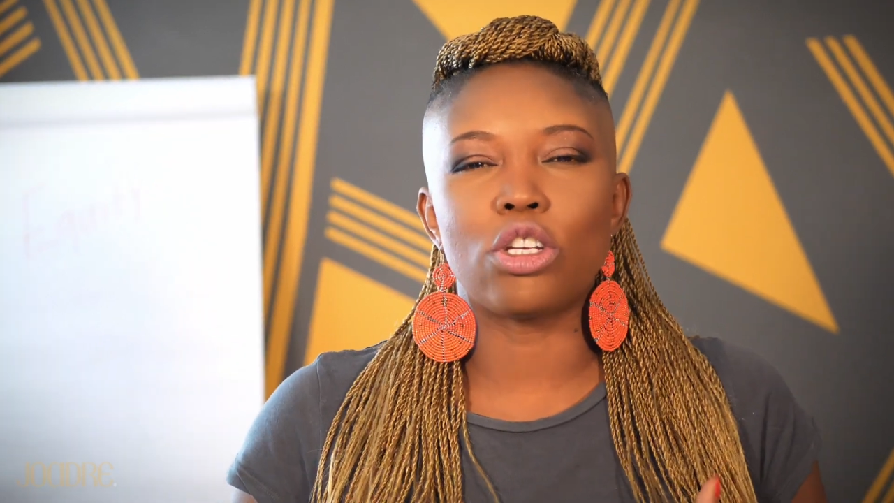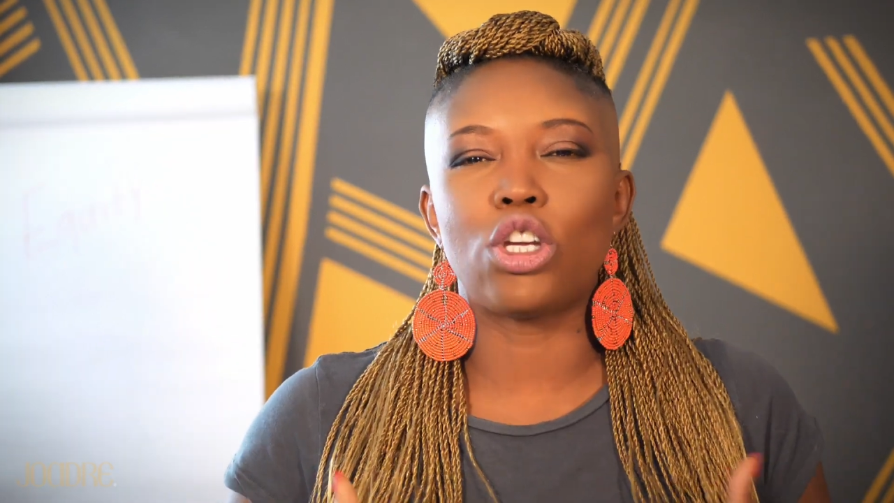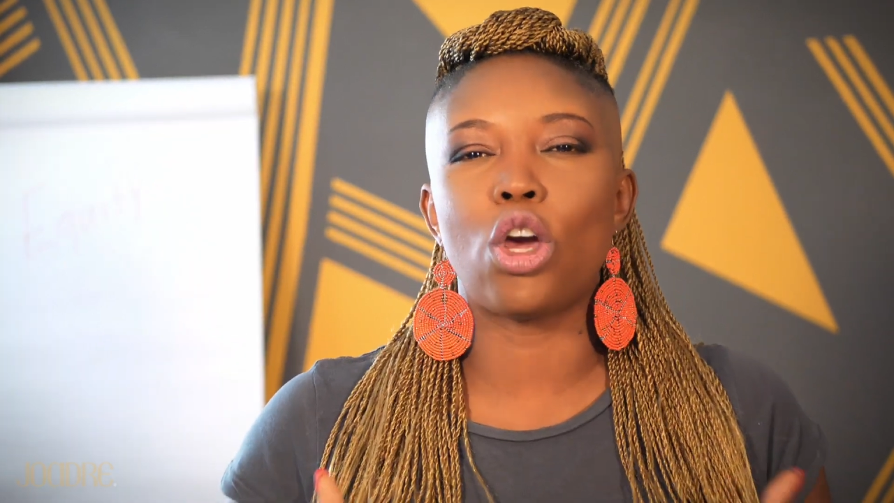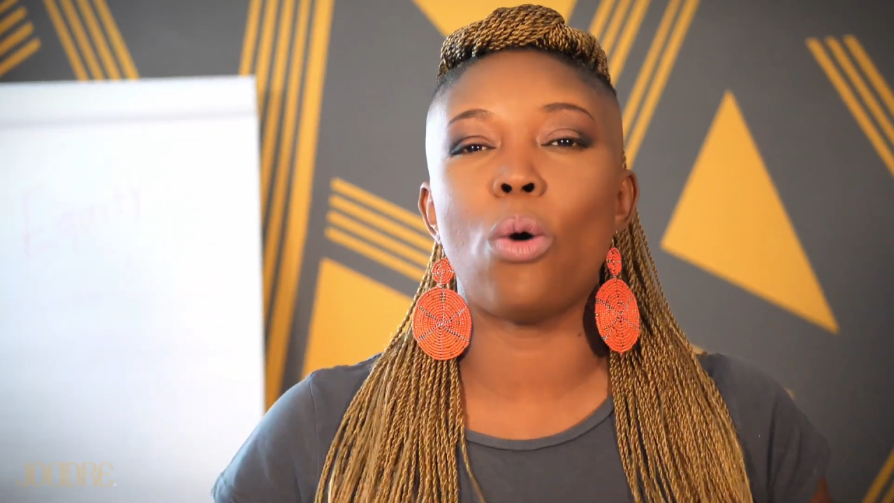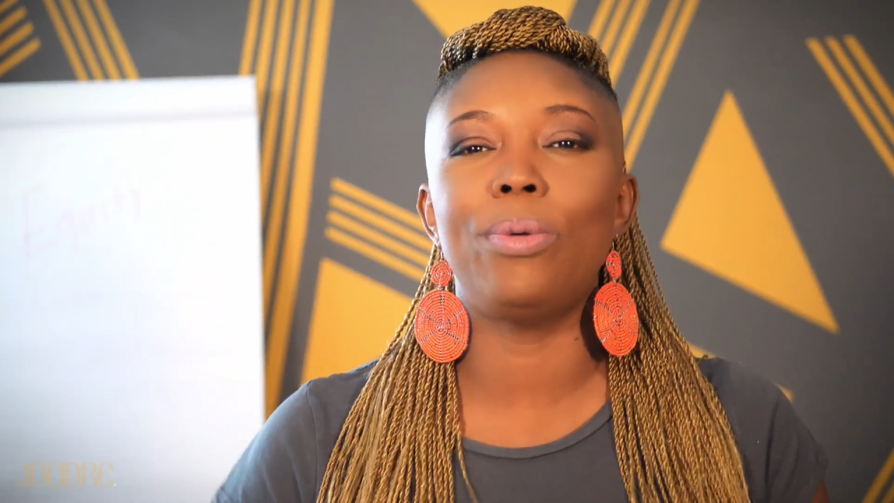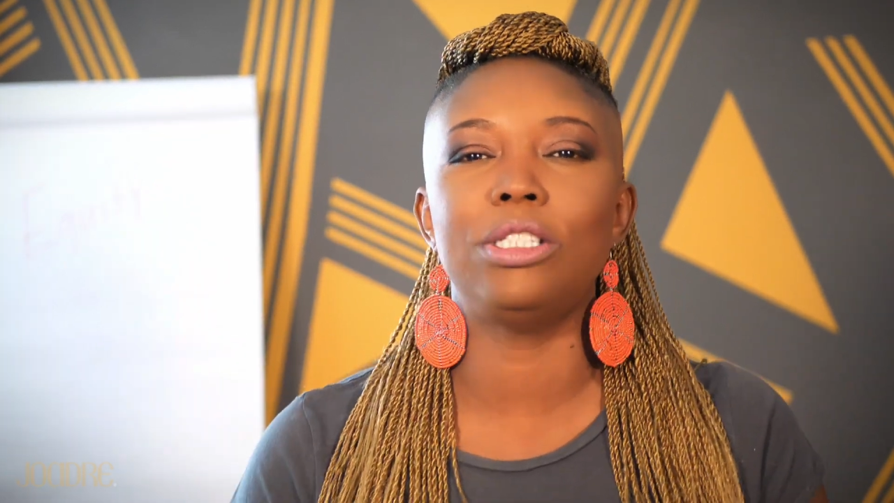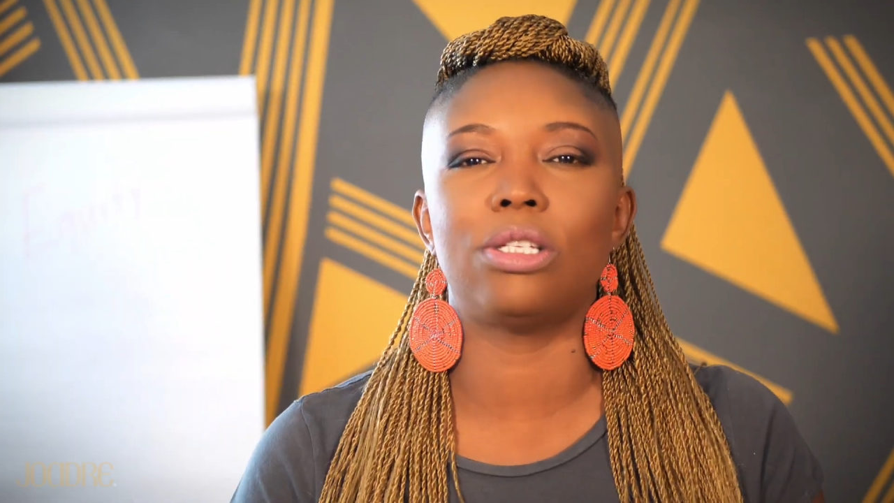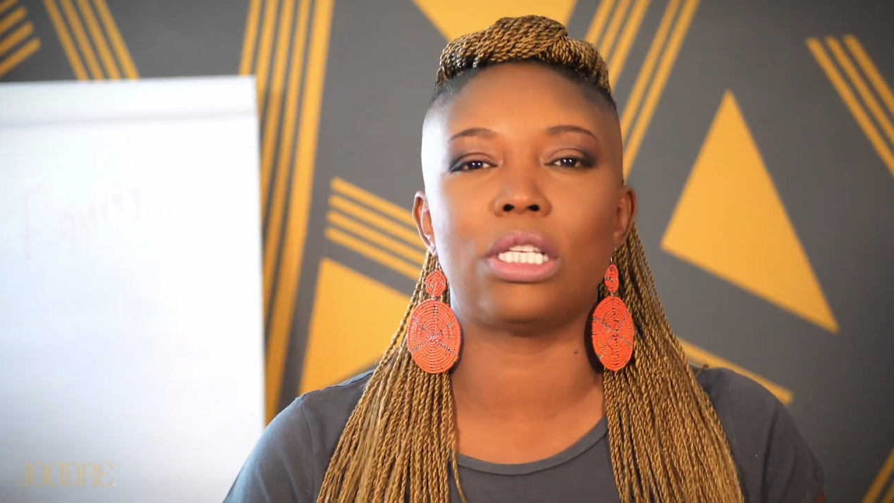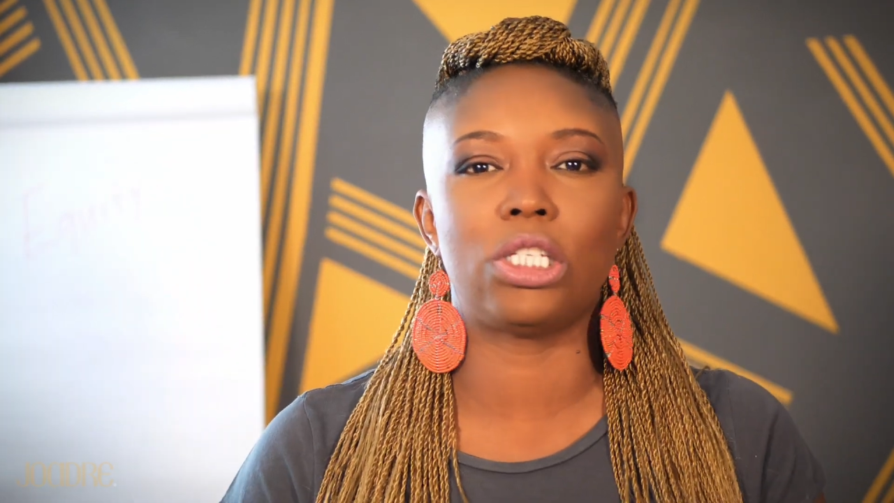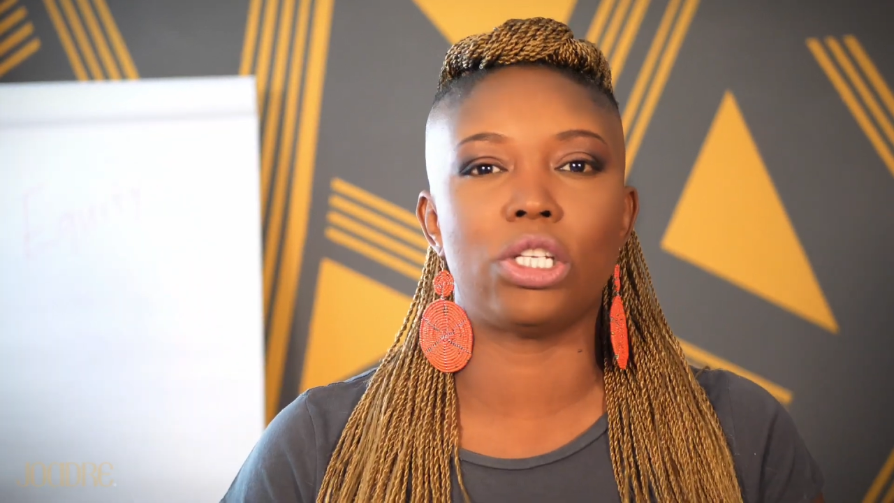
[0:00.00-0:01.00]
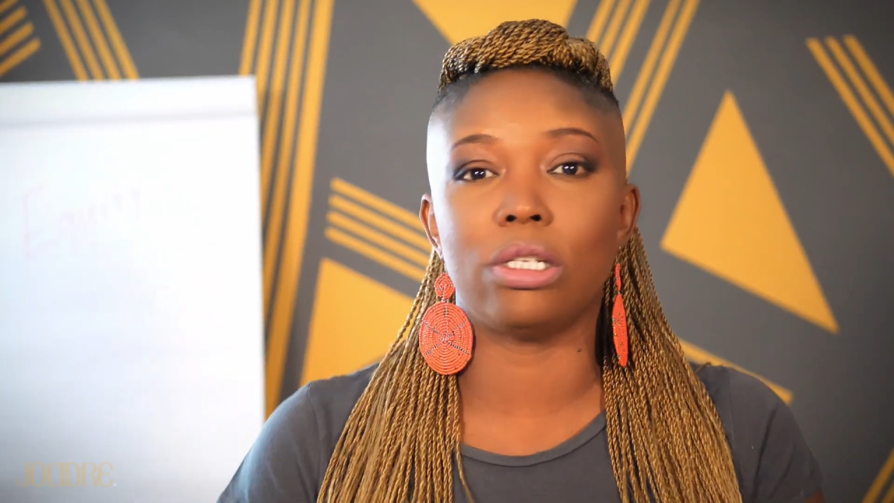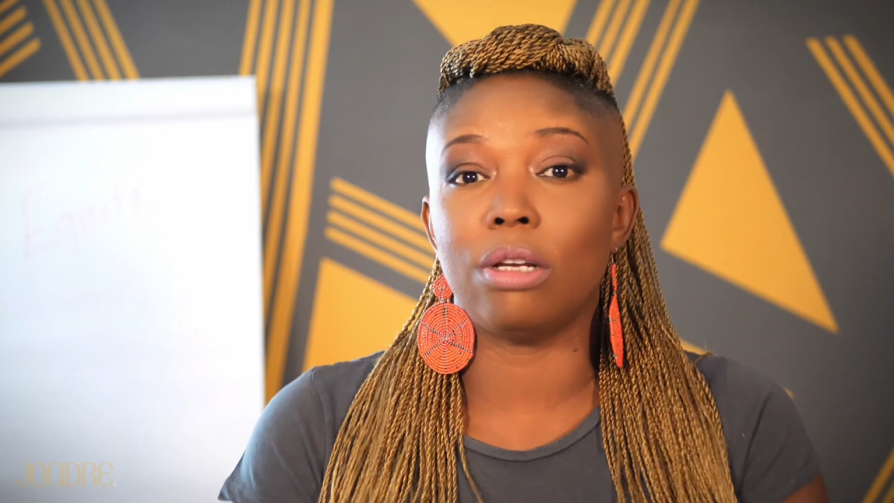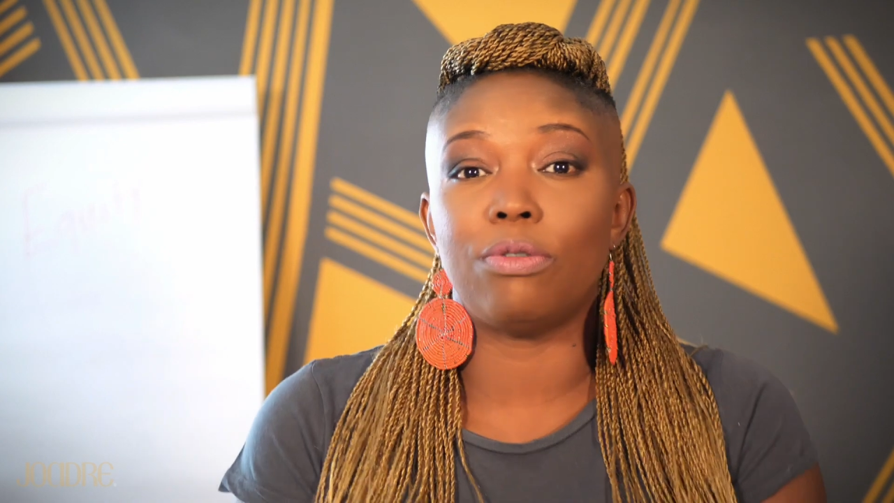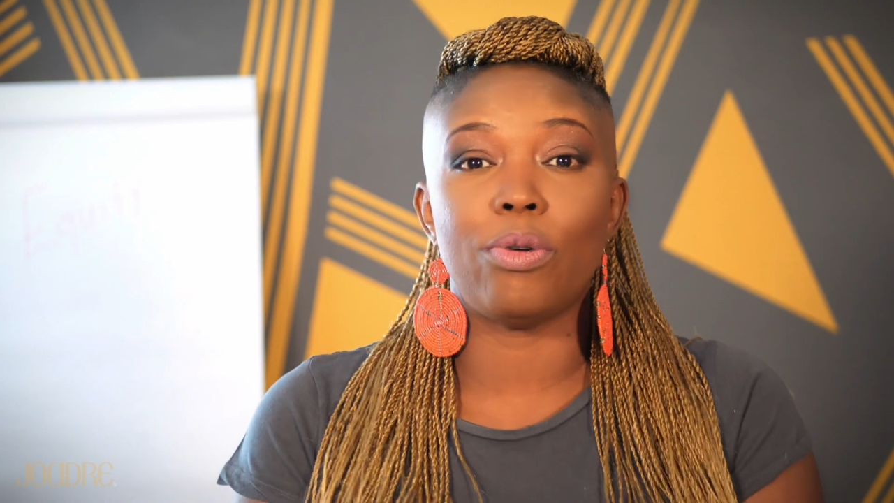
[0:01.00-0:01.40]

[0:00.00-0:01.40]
to go into this journey of